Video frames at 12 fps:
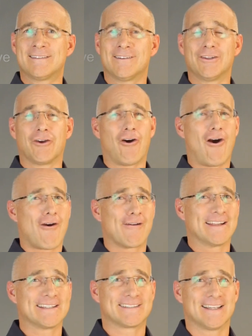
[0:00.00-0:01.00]
until you're
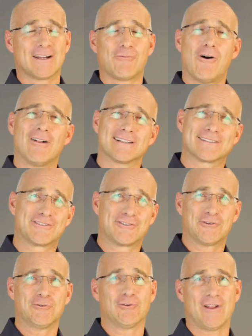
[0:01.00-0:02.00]
already sick, well, it's
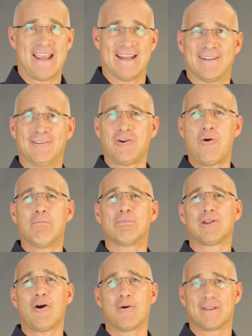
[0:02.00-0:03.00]
too late. Don't
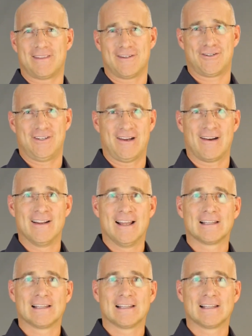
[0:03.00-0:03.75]
blow it this year.